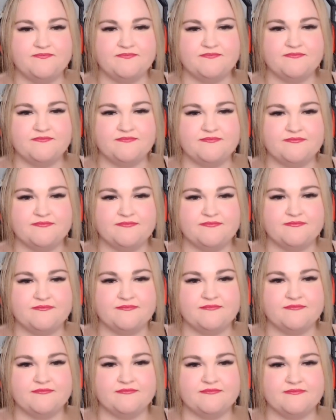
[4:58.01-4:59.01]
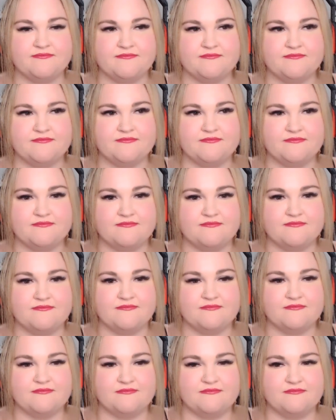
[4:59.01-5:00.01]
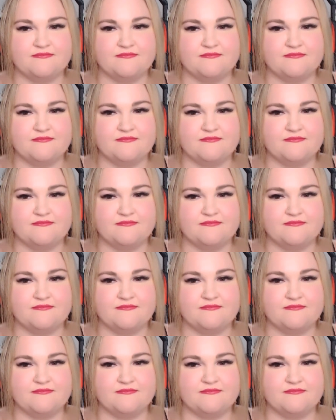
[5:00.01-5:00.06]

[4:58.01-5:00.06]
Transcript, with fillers: Don't fucking look at me. What?